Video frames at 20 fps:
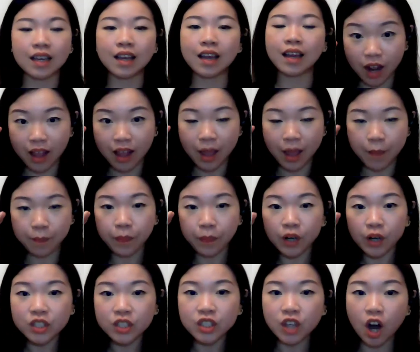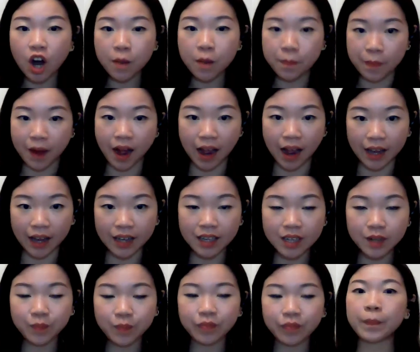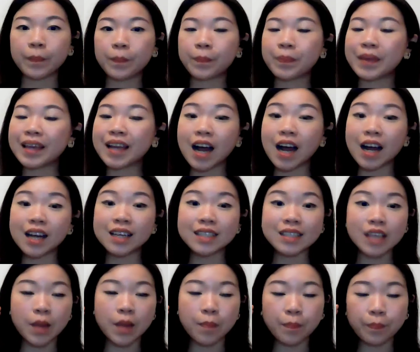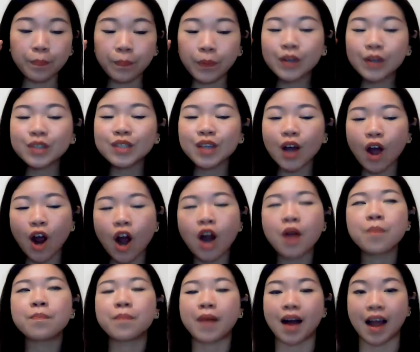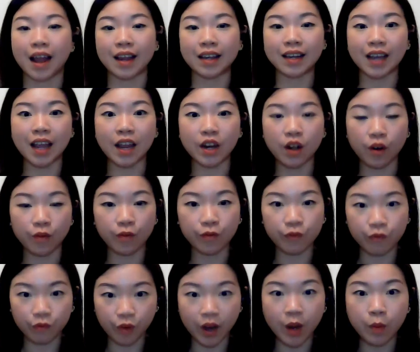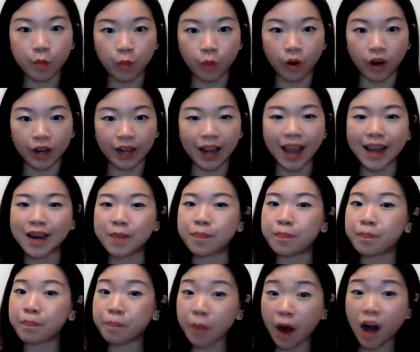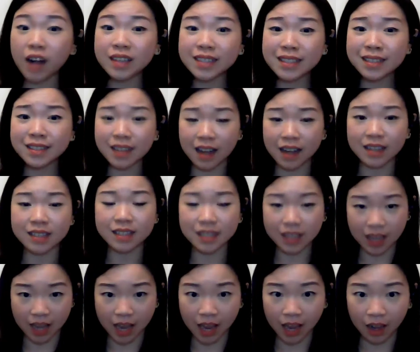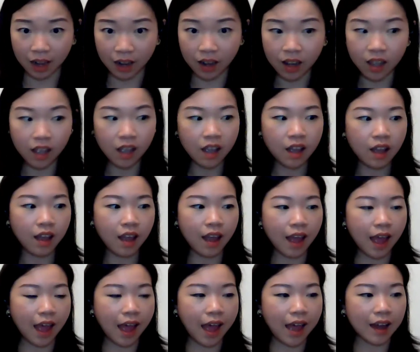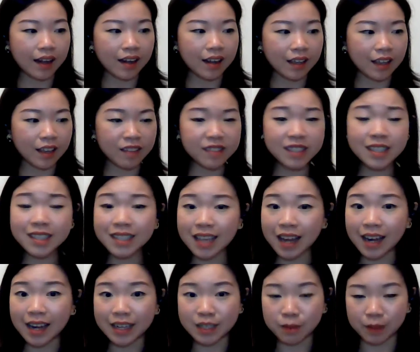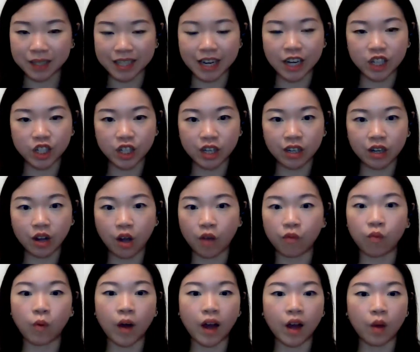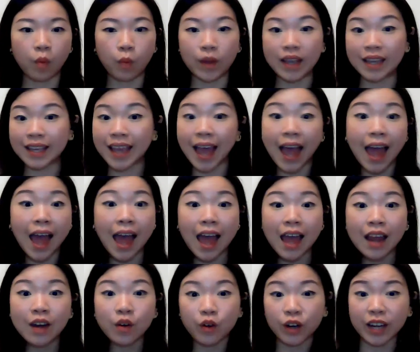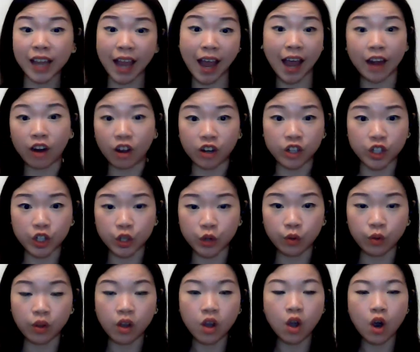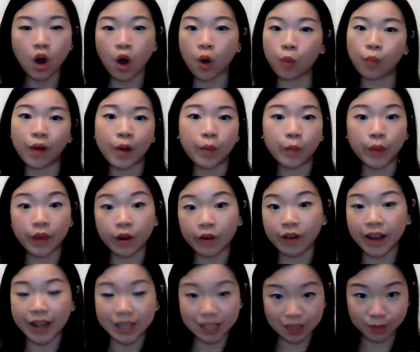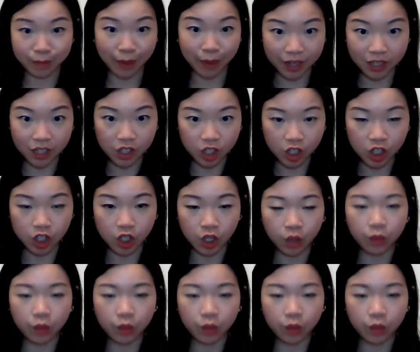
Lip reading: it puts our mind in a framework and it boxes us in and gives us an expectation of what we can or cannot do or what we are expected to do.